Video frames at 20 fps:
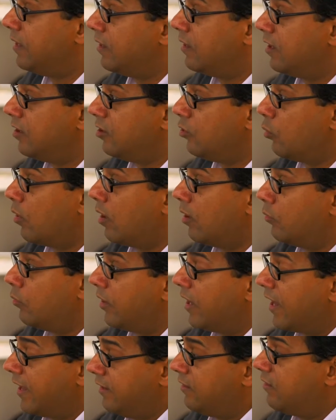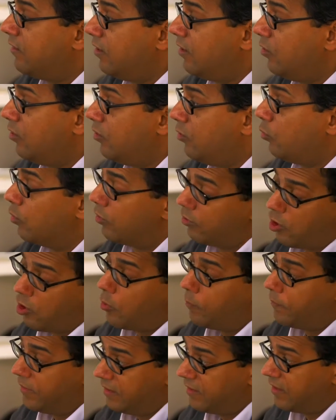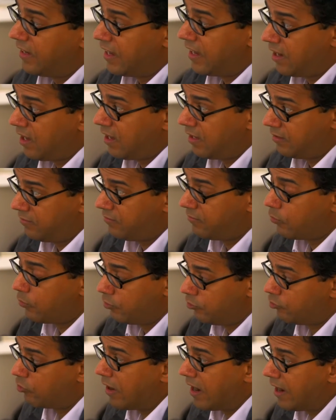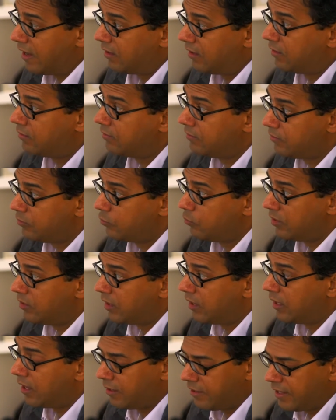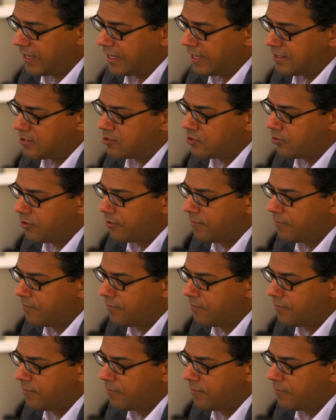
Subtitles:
that you all were hoping to get on for a trial with the lung cancer.